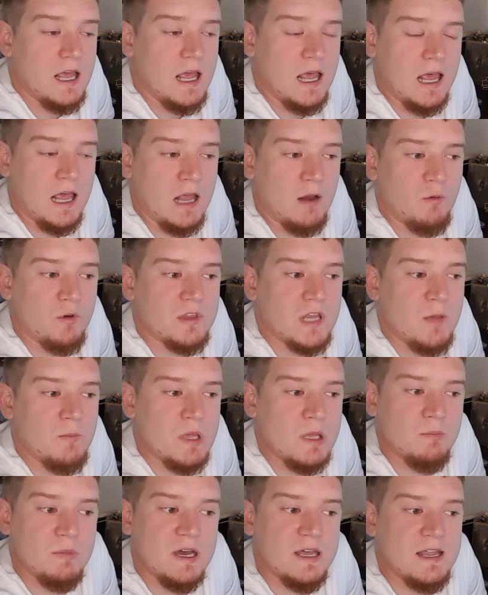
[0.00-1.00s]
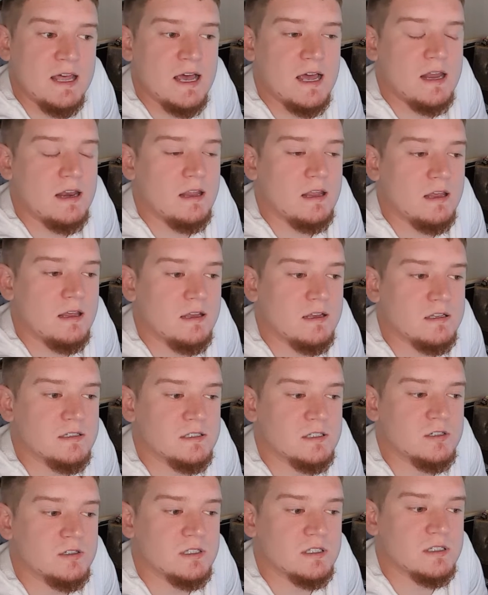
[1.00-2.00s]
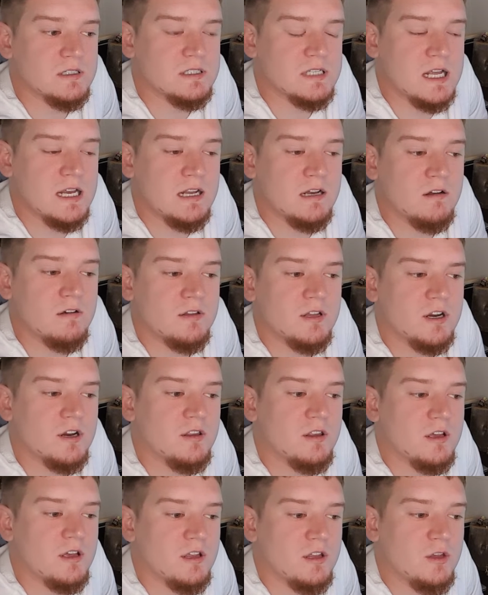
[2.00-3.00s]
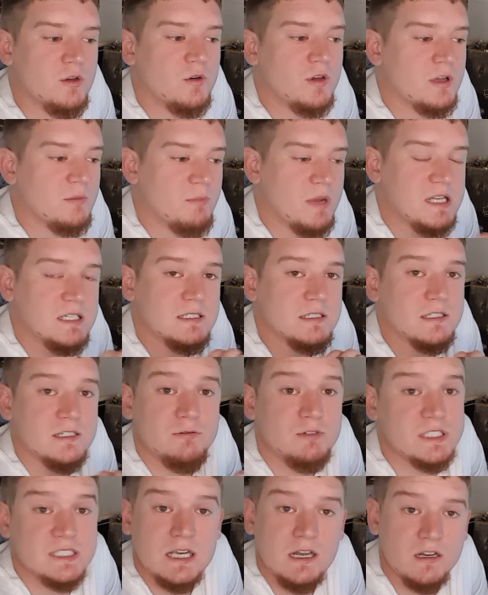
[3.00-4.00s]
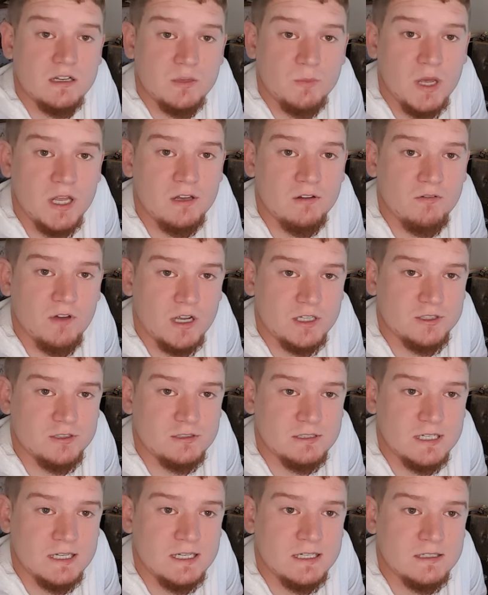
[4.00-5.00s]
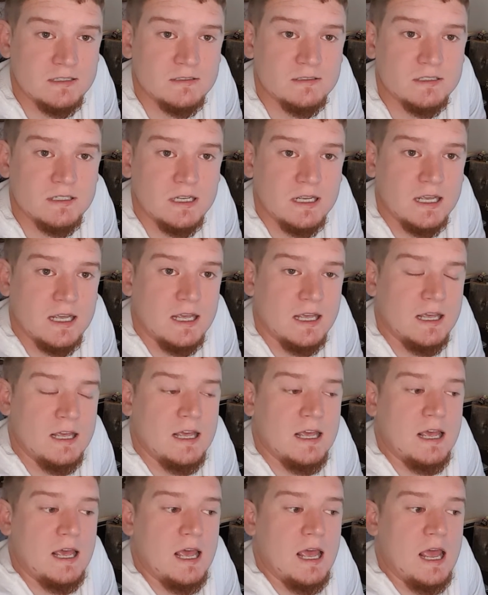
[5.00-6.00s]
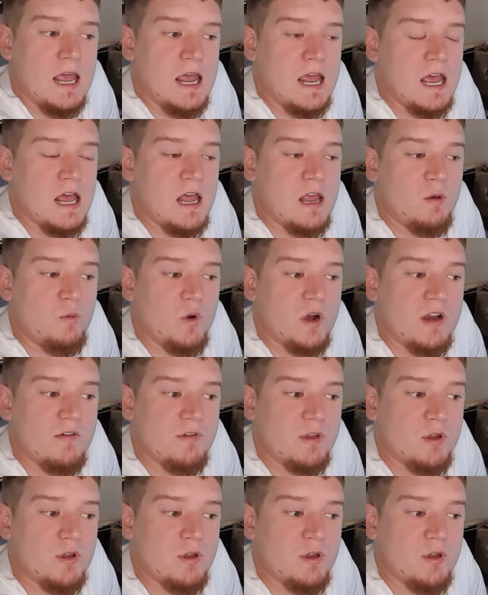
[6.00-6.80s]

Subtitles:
And what they mean by that is there's a setting on there that you can basically reset it to manufacturer settings. And whenever